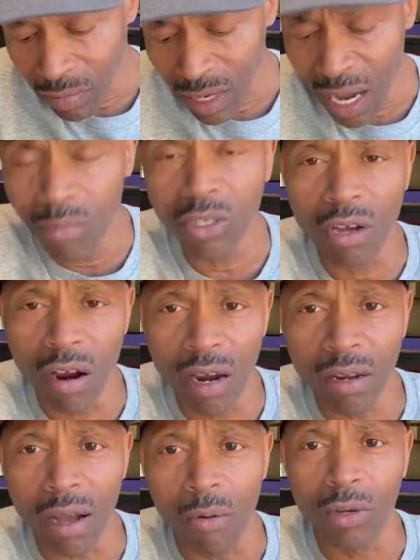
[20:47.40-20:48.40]
I'm sorry,
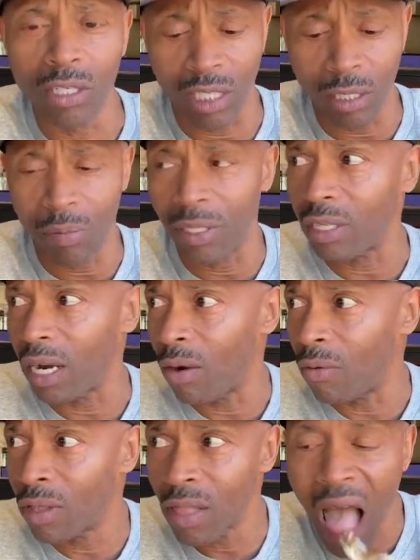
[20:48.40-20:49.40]
I went deep into that
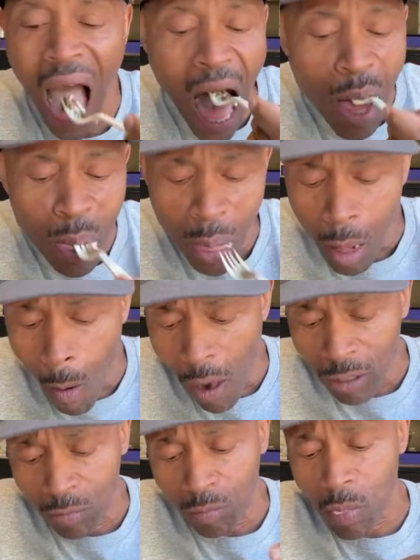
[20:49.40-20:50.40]

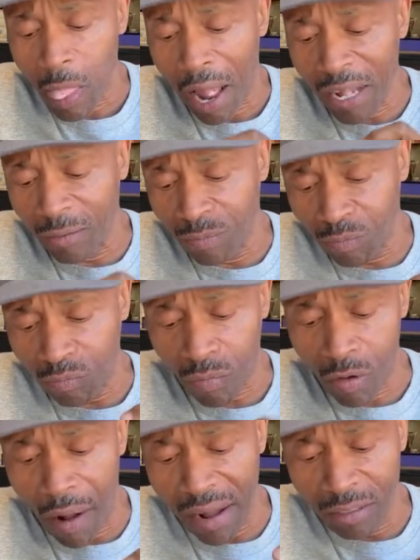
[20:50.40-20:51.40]

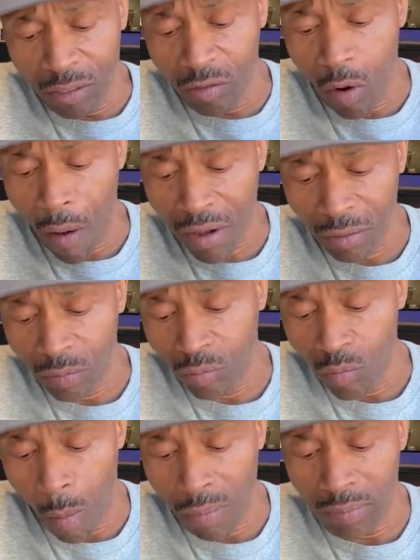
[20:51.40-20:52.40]

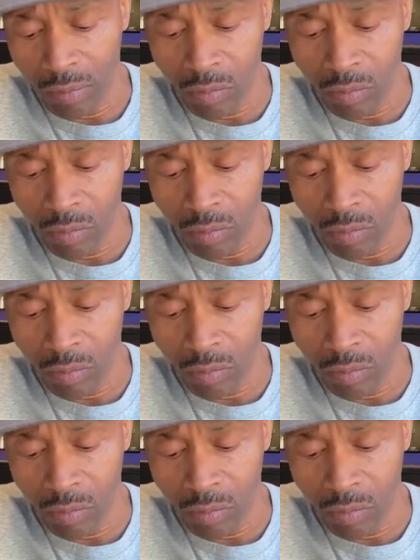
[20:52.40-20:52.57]
one.